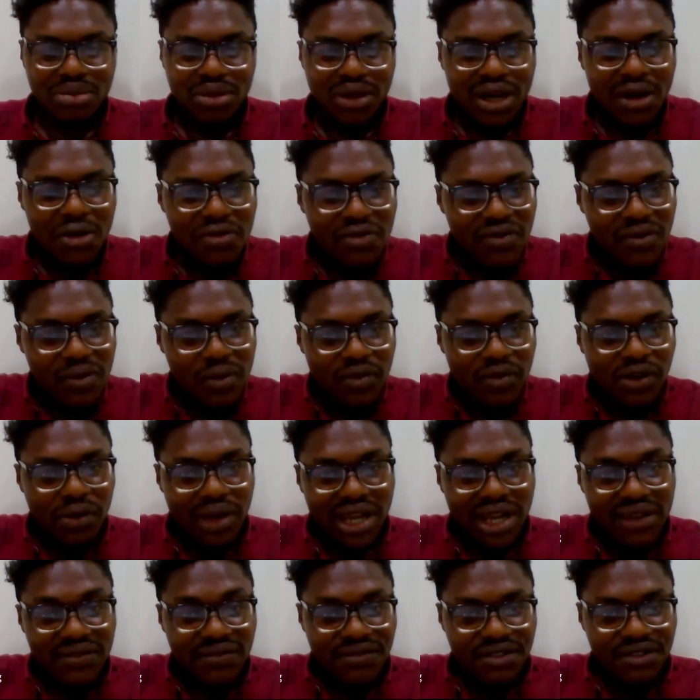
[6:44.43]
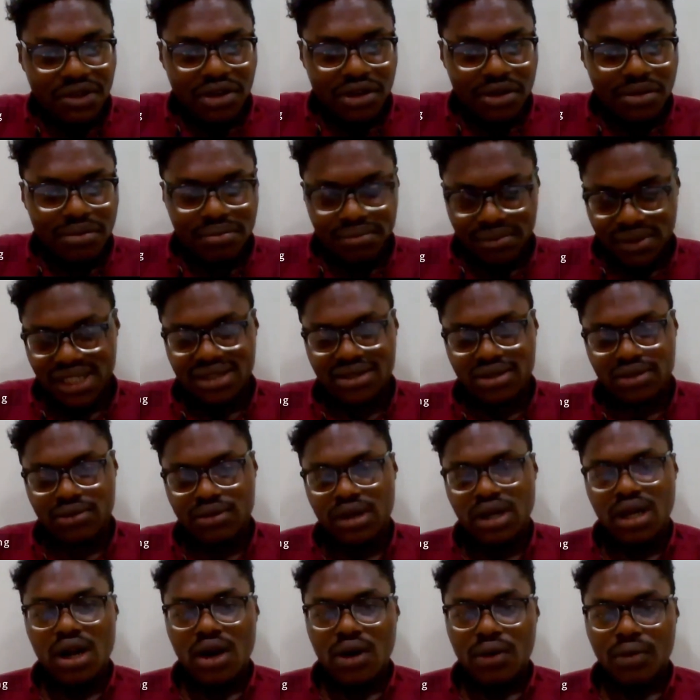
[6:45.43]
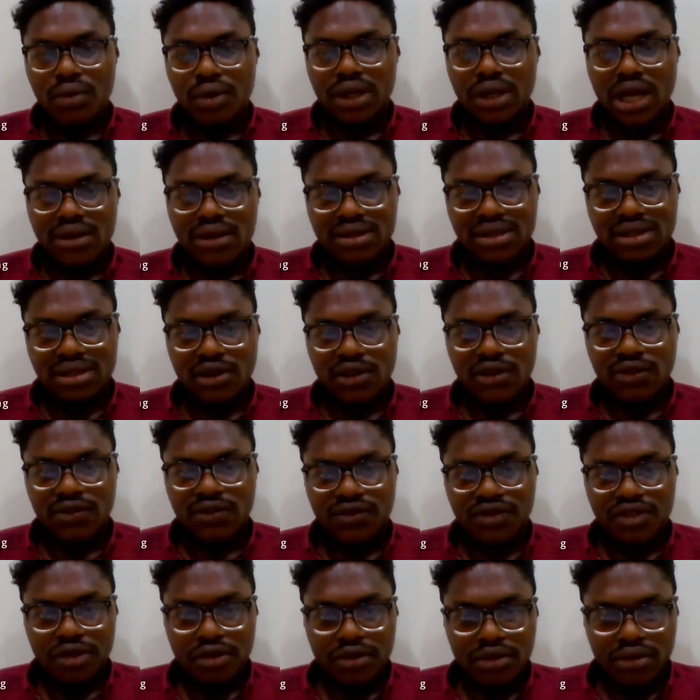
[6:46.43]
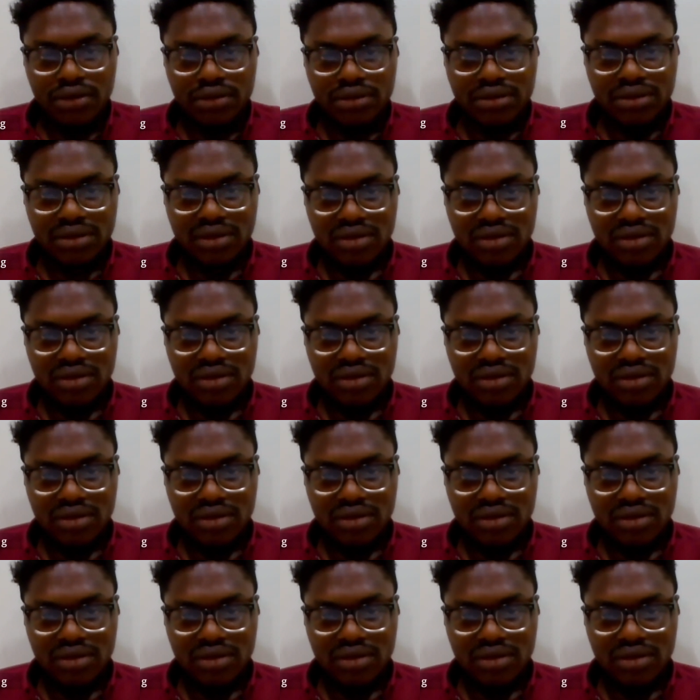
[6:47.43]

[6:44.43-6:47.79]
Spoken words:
Because before we can feel complete with ourselves, feel